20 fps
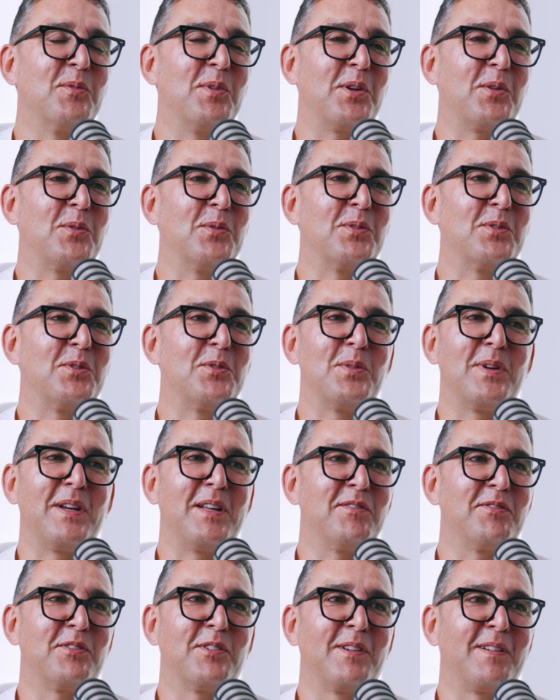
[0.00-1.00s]
We could do
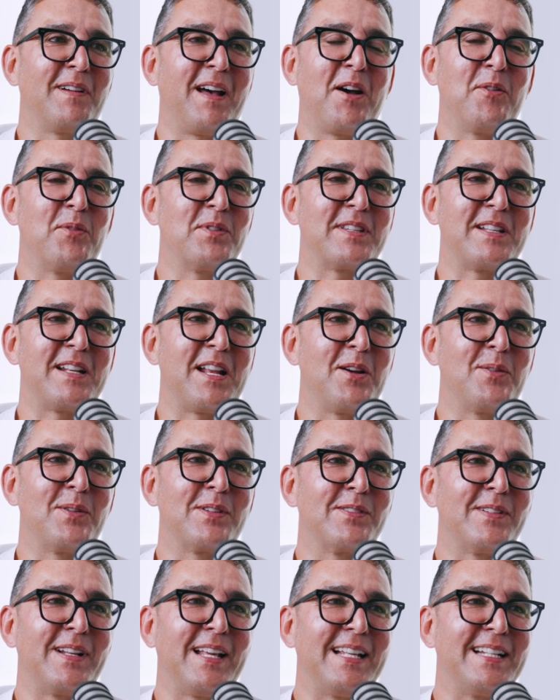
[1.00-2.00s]
it for hours and
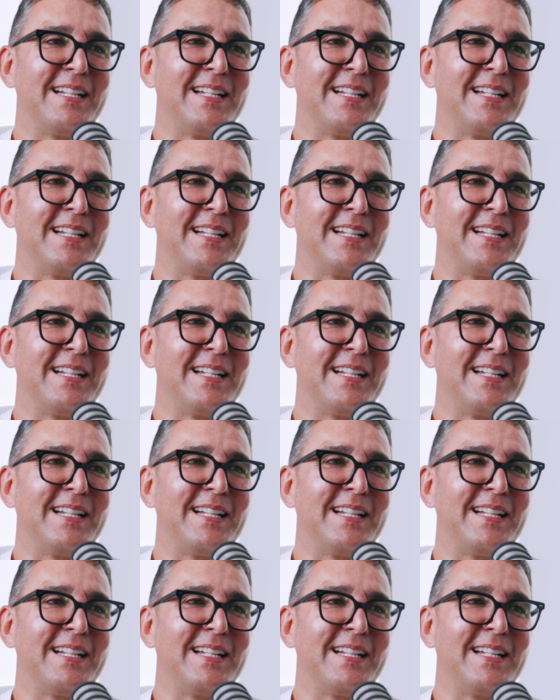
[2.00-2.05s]
hours on